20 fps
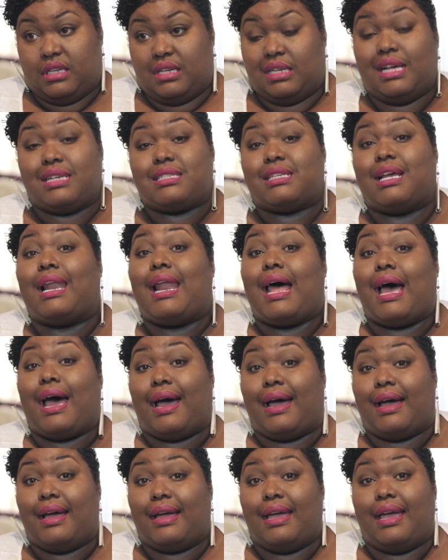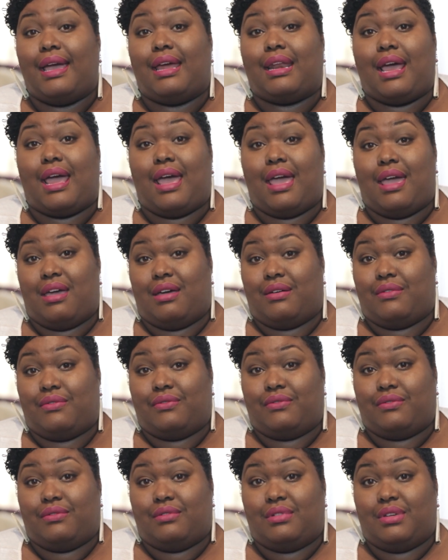That's a lie and a
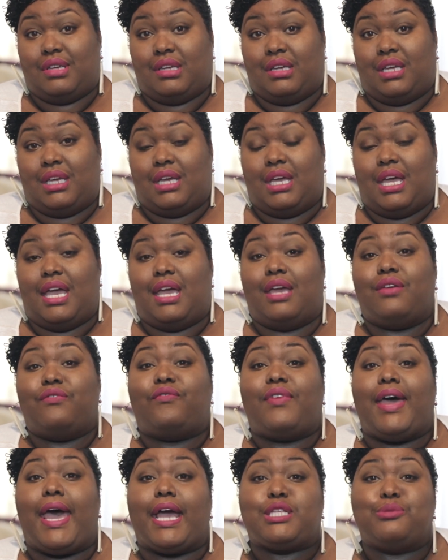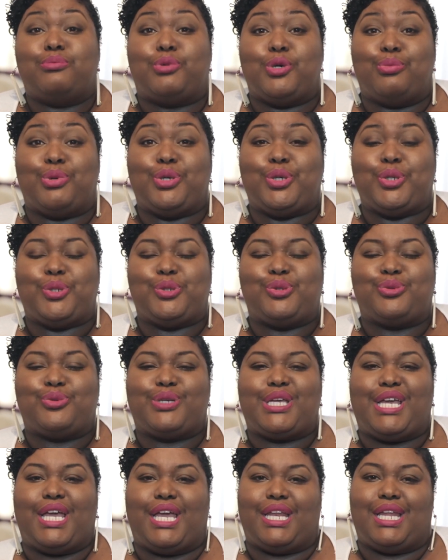half. In fact, boo-boo,
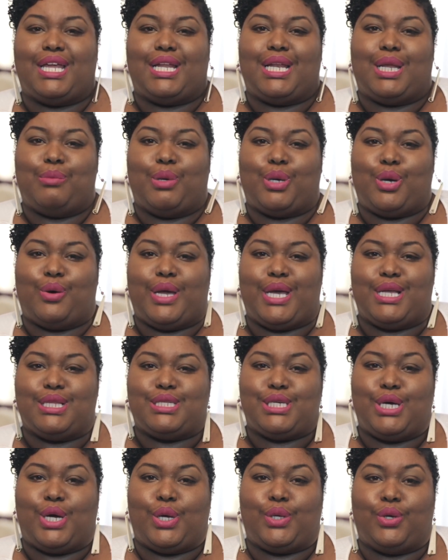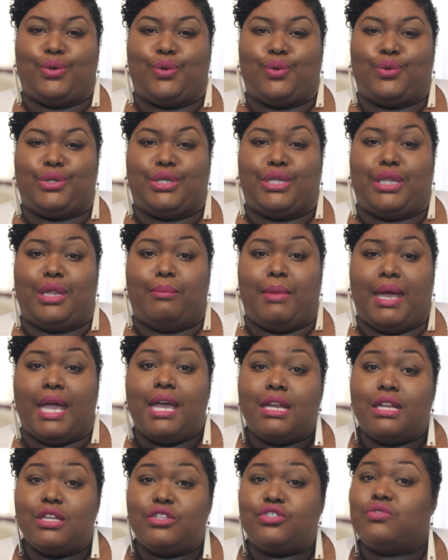kitty, let me go ahead and tell you, the
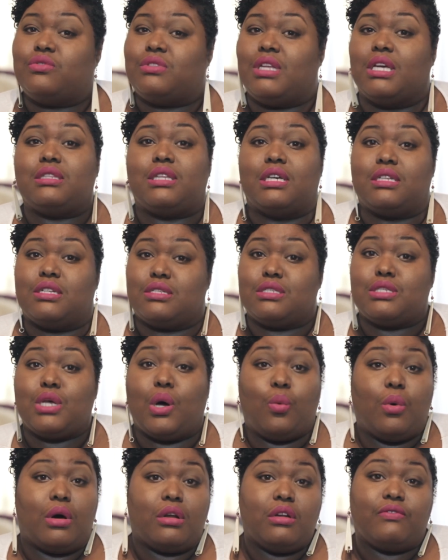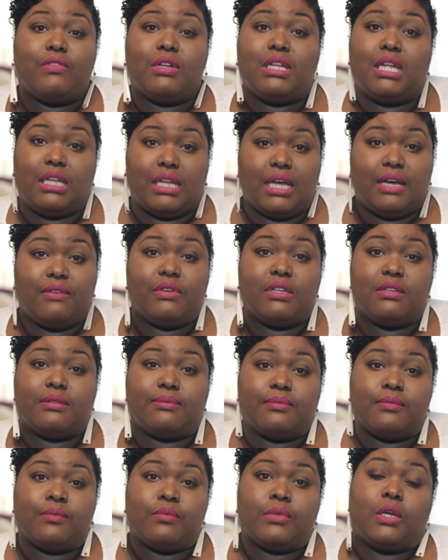man that you think that is so wonderful and loving,
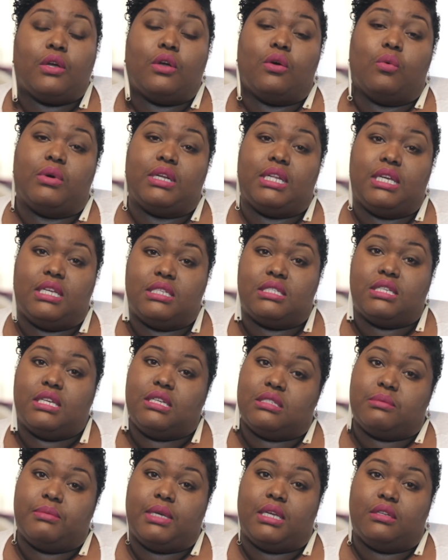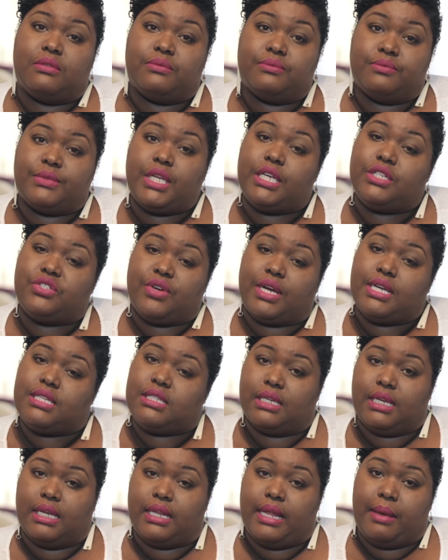when he sees me, he tries
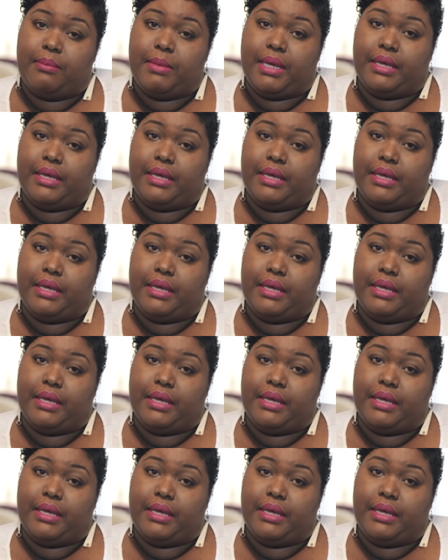to get at